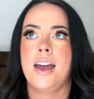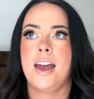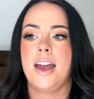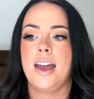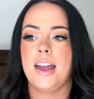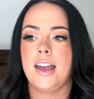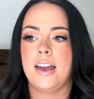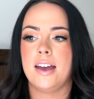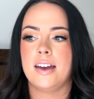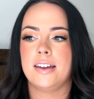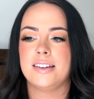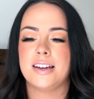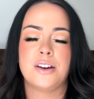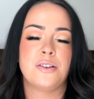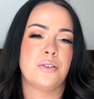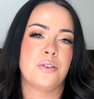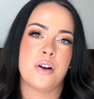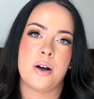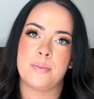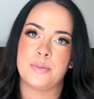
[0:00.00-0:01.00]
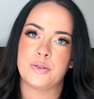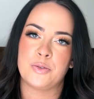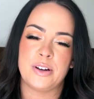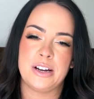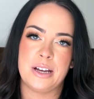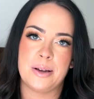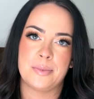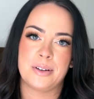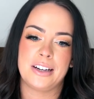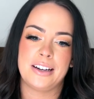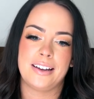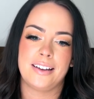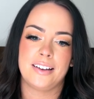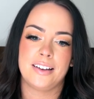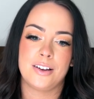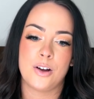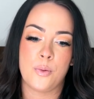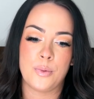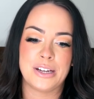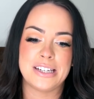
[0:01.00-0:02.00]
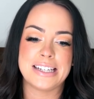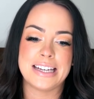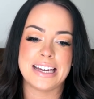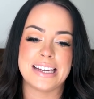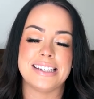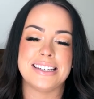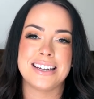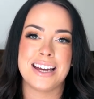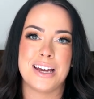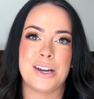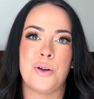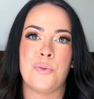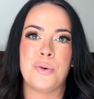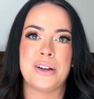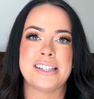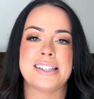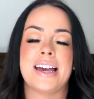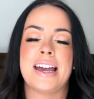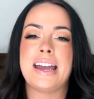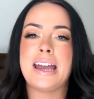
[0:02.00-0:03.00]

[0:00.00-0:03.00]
and I don't know how much reading I'm going to get done once I